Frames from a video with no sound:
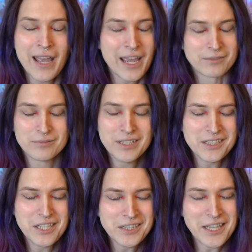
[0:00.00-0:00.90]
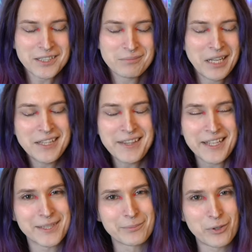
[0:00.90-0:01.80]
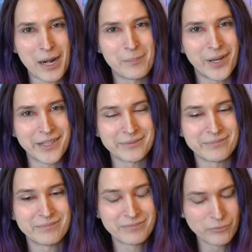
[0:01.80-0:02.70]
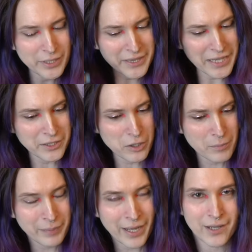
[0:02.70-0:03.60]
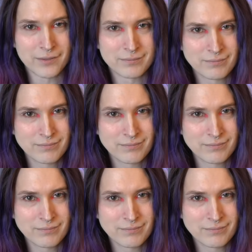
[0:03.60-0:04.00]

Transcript: hey, hit that subscribe button. Ring that little bell.